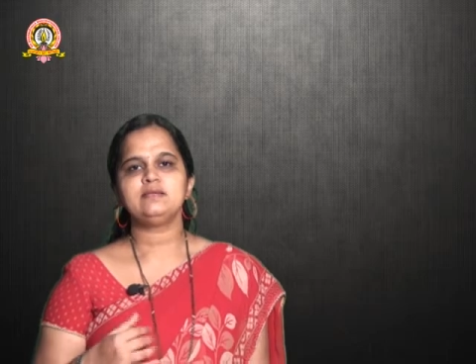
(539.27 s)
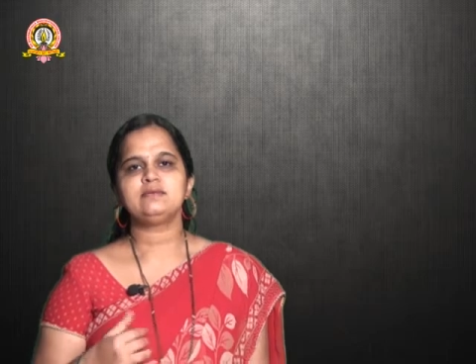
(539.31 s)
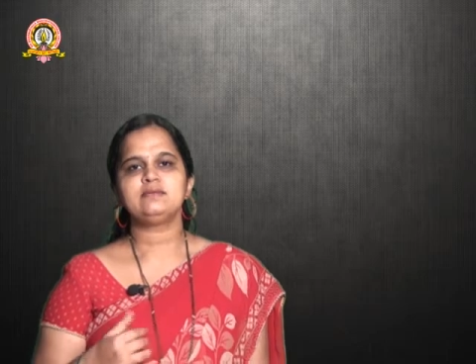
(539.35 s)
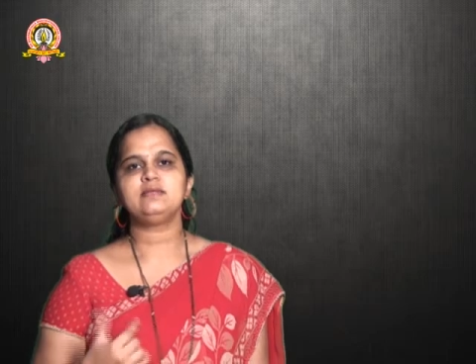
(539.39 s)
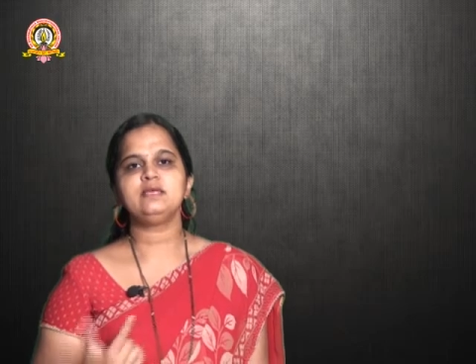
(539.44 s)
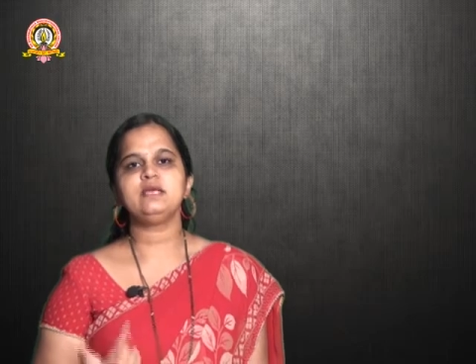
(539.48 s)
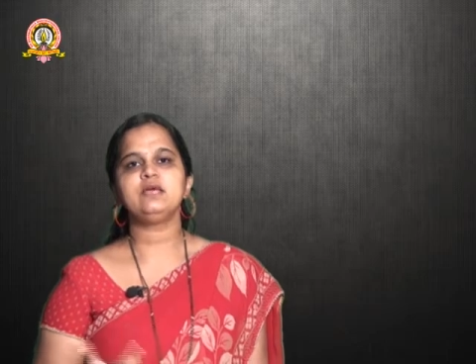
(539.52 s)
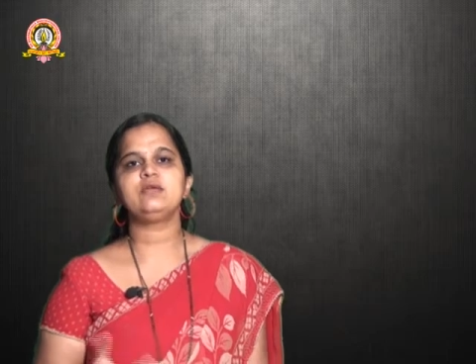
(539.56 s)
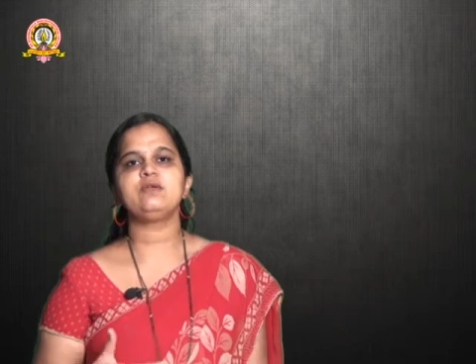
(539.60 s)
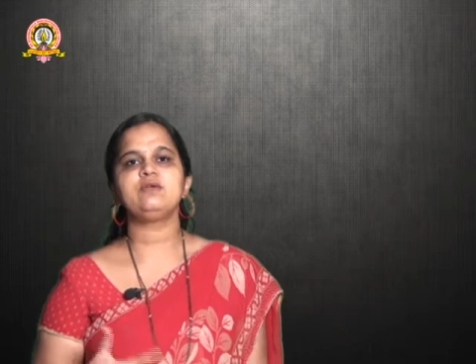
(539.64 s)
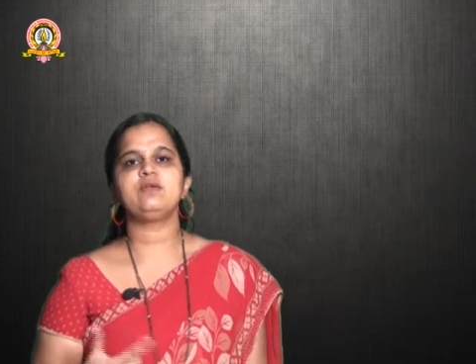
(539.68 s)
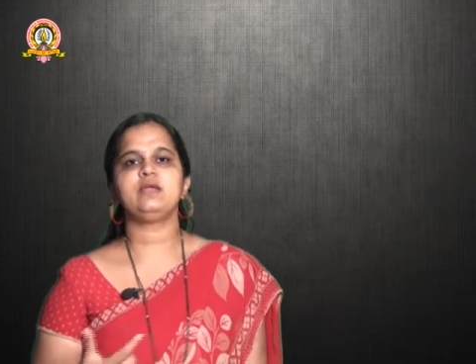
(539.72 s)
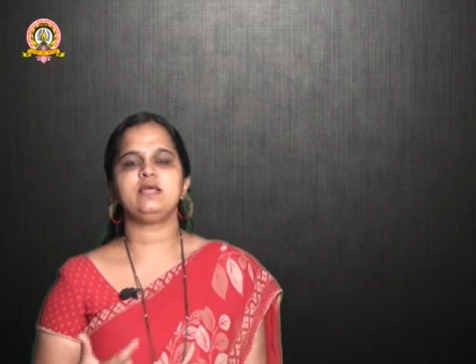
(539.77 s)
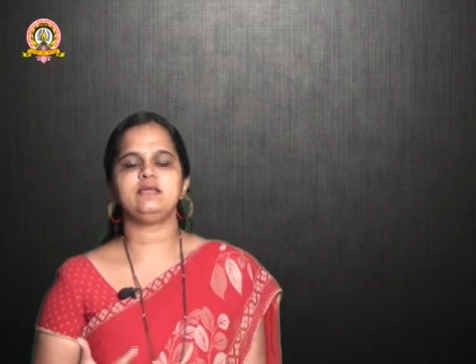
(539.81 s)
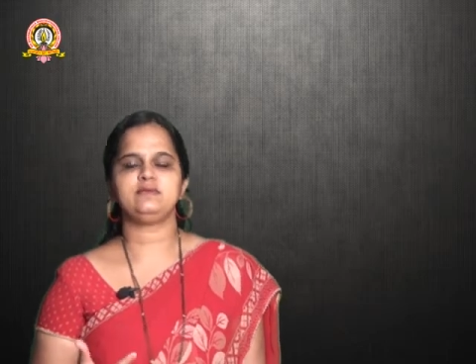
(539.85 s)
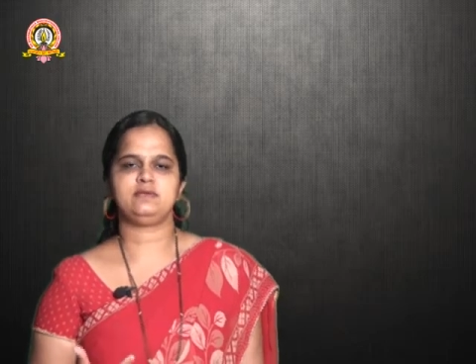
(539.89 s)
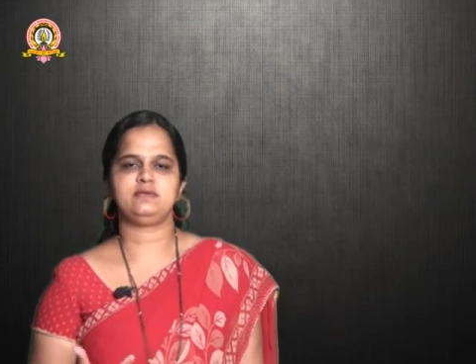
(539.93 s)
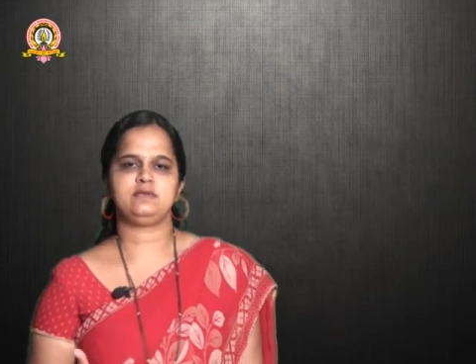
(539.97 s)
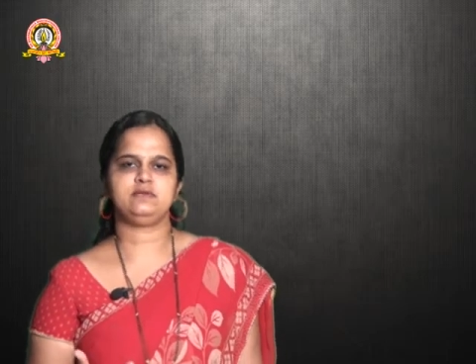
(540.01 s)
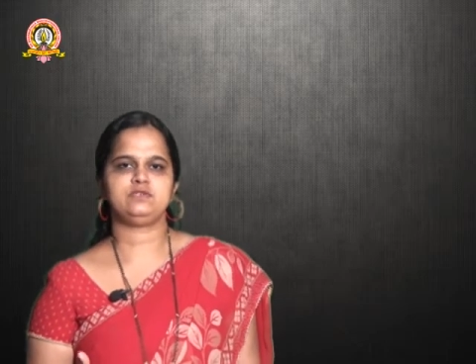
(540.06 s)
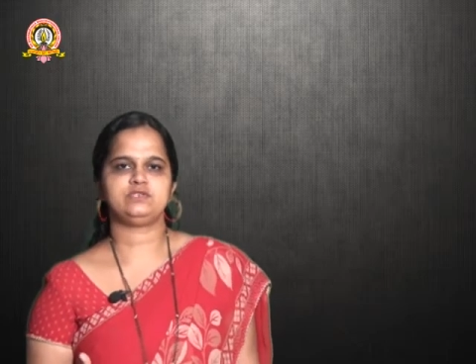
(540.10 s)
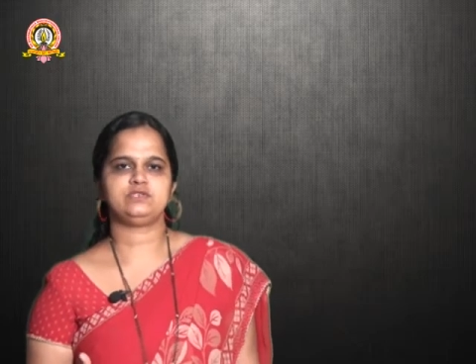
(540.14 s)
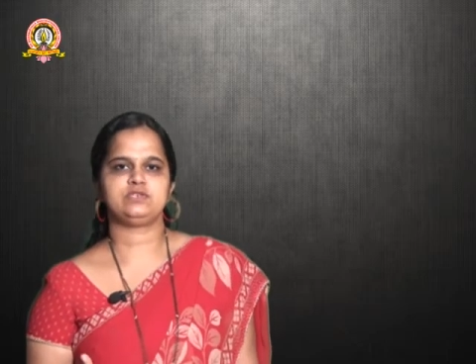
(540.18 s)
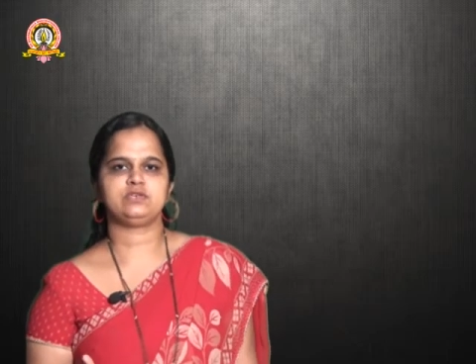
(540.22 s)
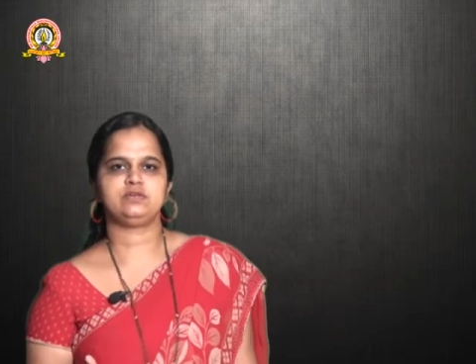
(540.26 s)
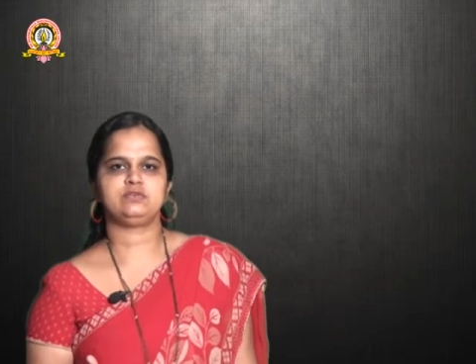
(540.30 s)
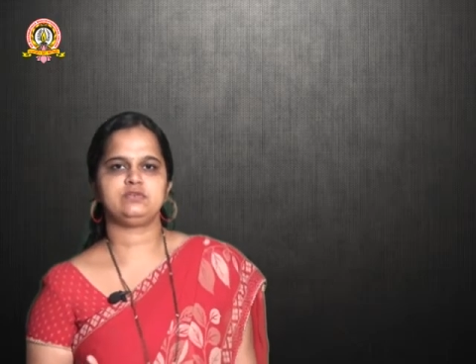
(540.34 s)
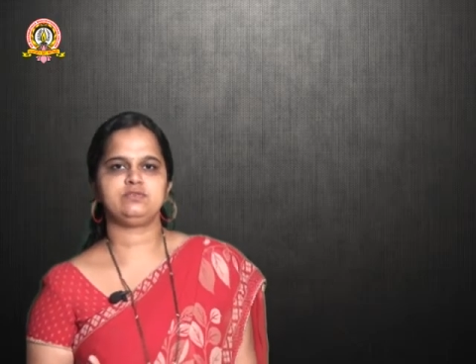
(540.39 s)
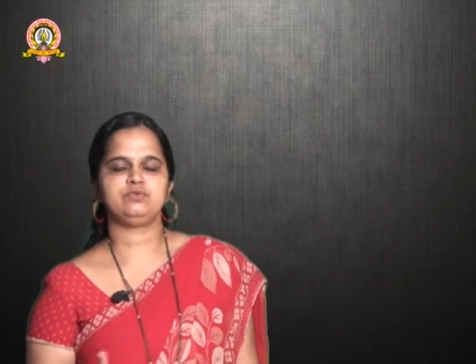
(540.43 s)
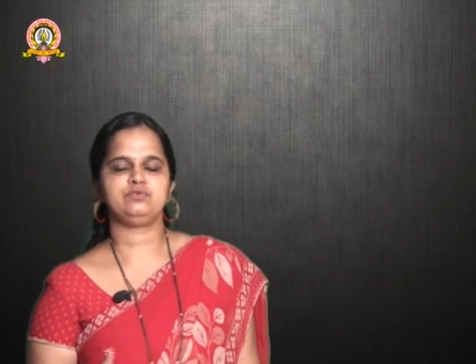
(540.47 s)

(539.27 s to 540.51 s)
synchronization.